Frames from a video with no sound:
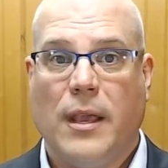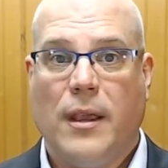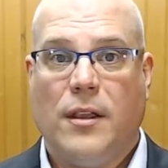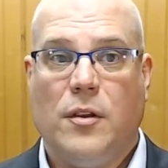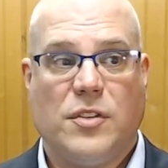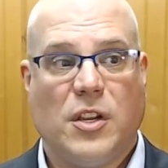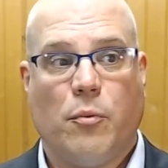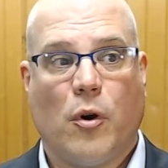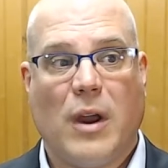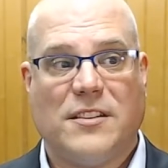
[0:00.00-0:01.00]
using
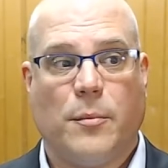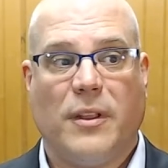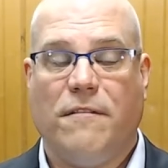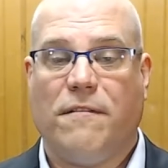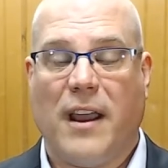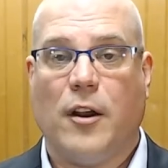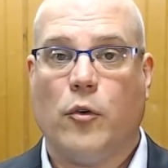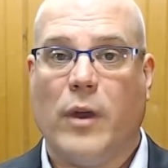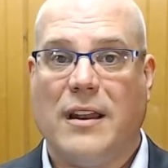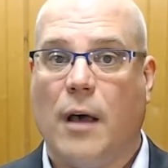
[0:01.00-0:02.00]
progressively finer
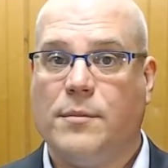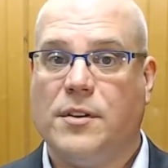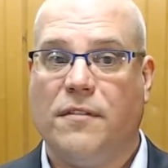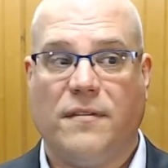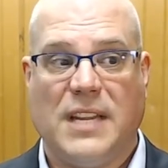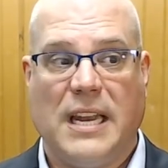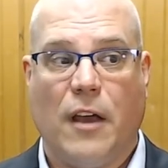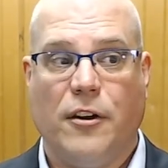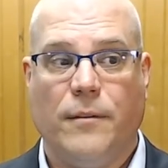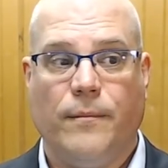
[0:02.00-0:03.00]
grit up to
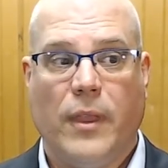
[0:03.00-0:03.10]
1500.